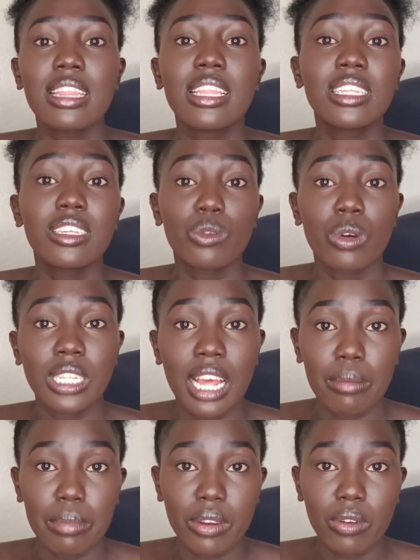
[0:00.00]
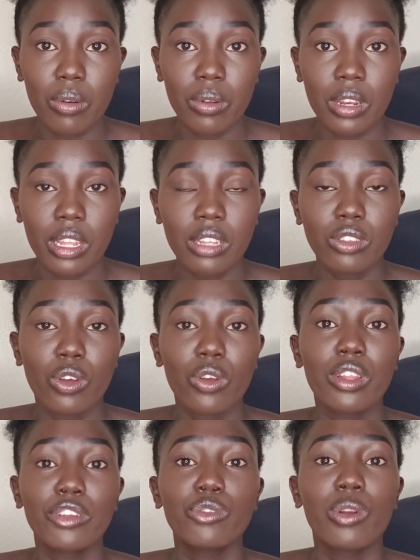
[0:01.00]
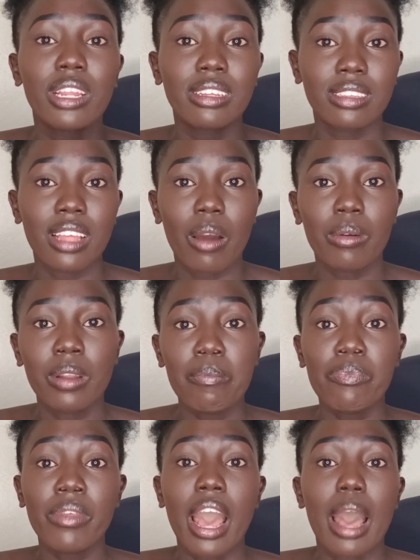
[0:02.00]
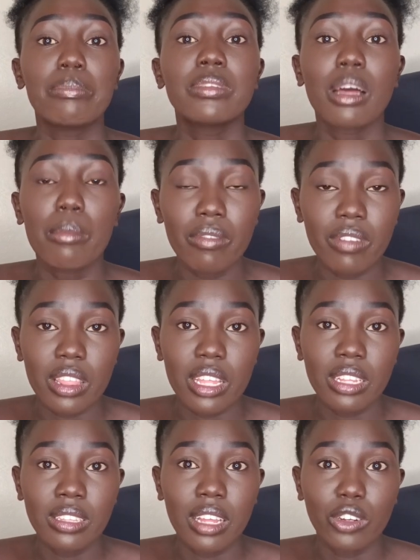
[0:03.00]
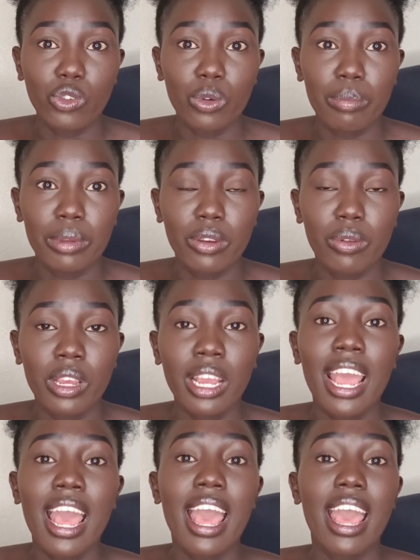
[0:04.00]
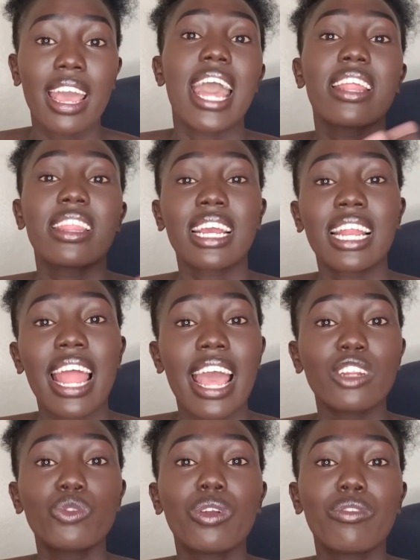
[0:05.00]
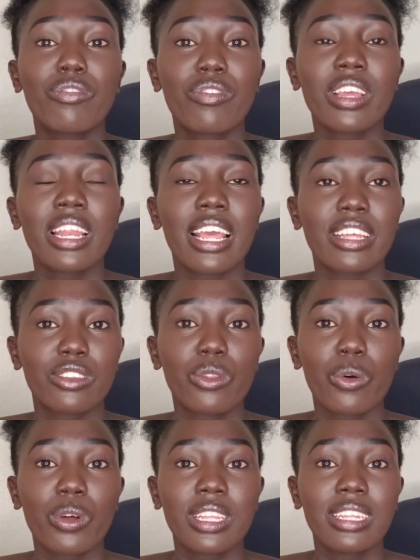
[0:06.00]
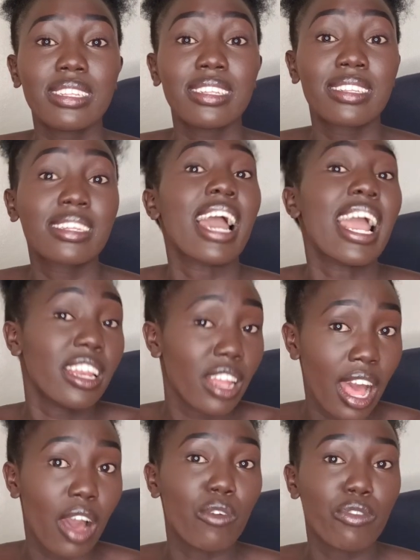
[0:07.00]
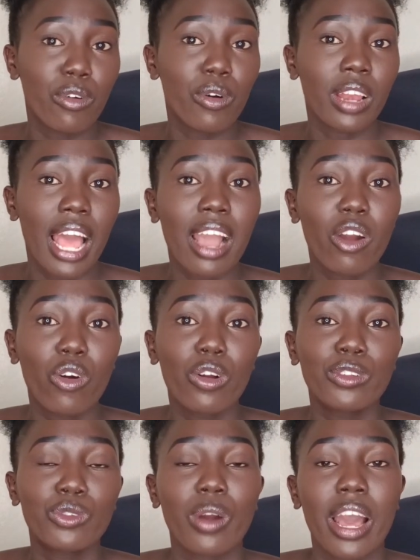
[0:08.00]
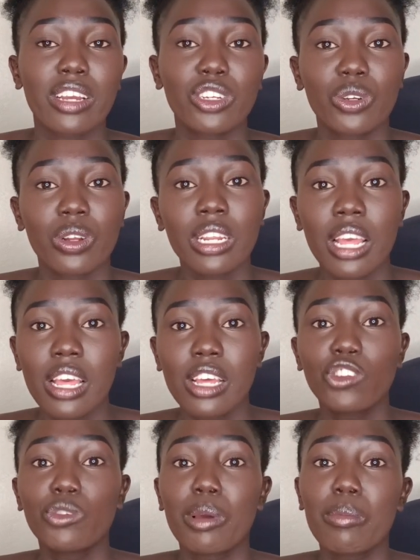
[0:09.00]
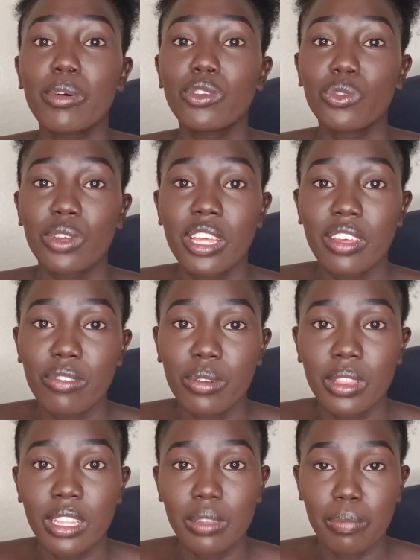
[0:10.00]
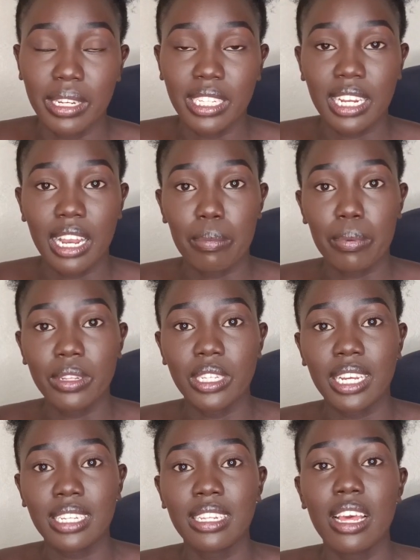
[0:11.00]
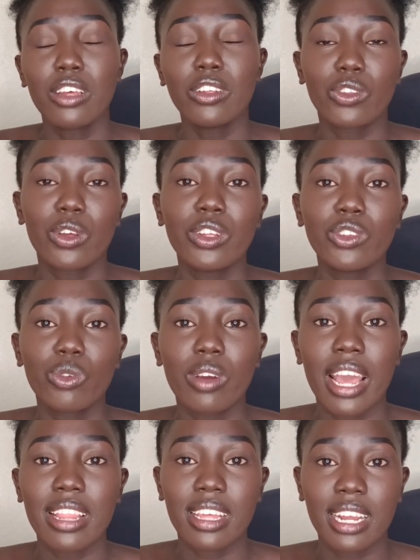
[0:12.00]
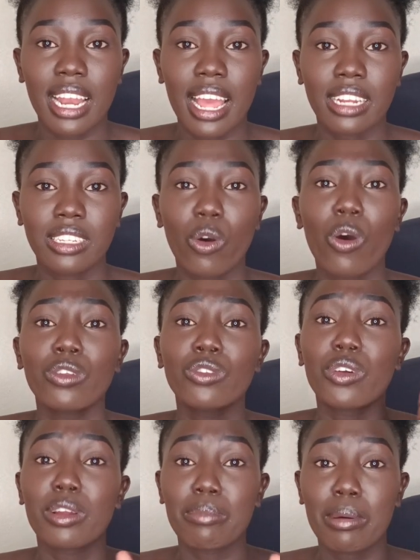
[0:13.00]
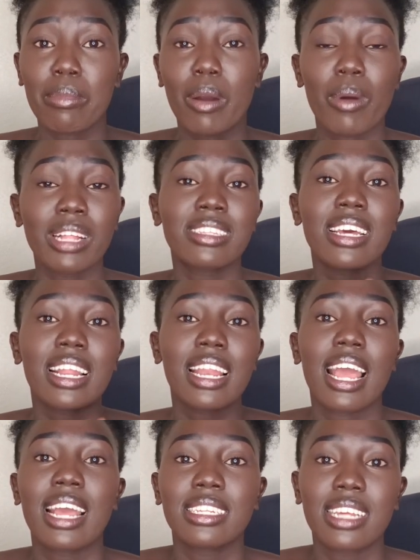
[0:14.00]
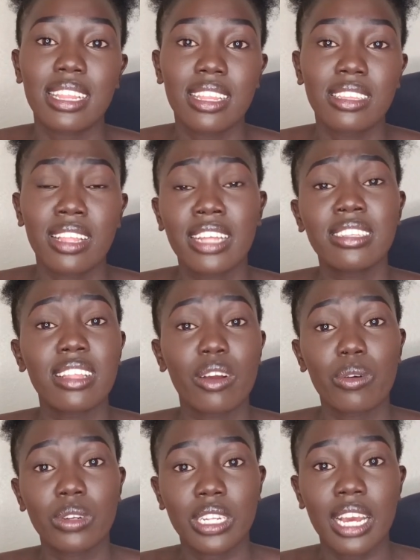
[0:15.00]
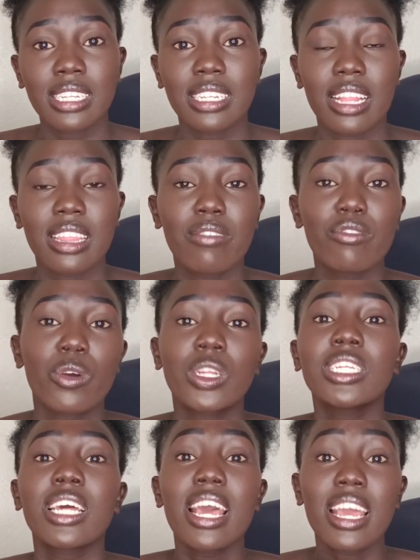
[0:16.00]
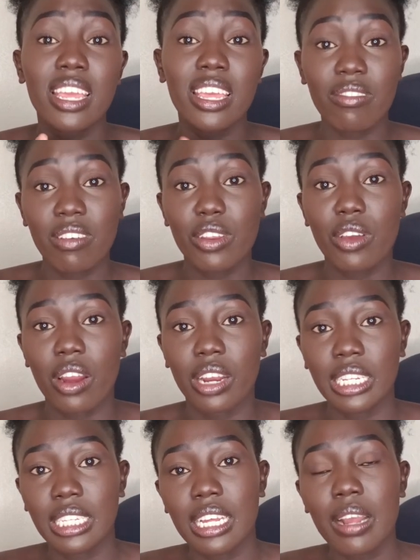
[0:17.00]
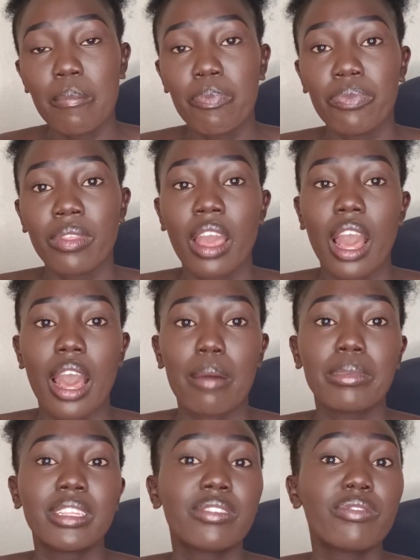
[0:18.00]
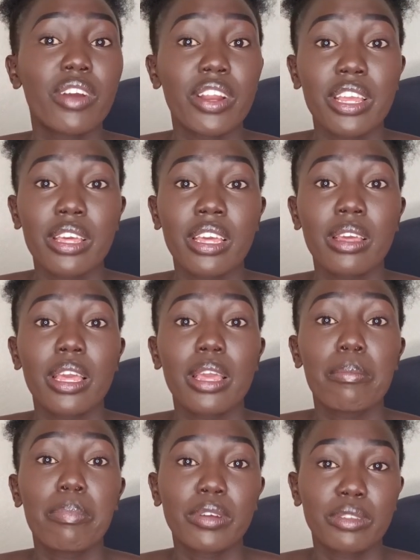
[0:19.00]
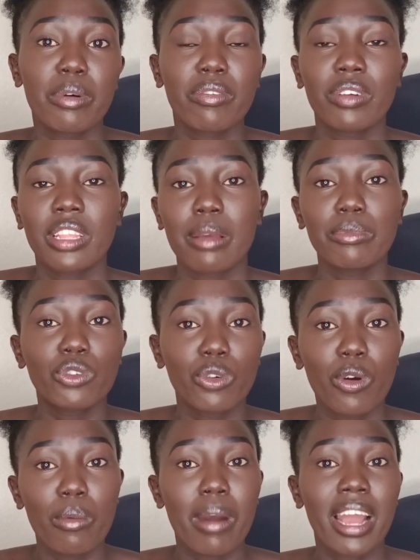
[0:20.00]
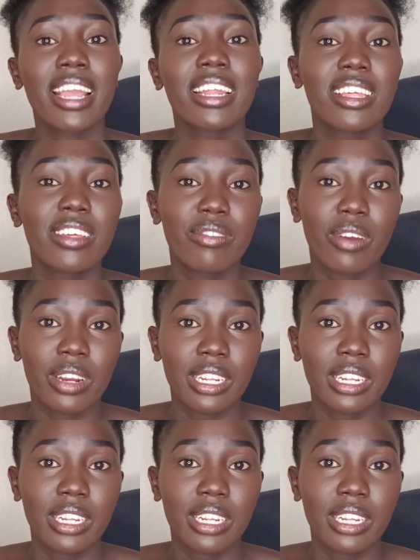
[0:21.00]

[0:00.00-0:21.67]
This is what I'll be including. So you need to list down some of the things that you will be doing. And the client will feel as though this is kind of a call to action to be able to give you this particular project. So you need to guide the client. Also remember, once a client ends the contact and they've not given you a rating, it's very impossible for them to go back and give you a